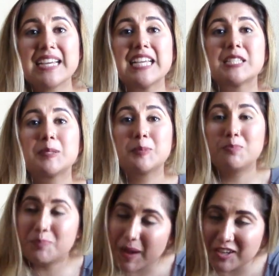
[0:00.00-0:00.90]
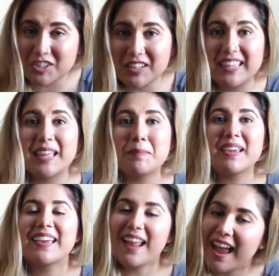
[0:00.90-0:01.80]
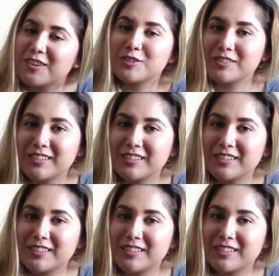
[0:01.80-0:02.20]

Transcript: Especially, they make it extra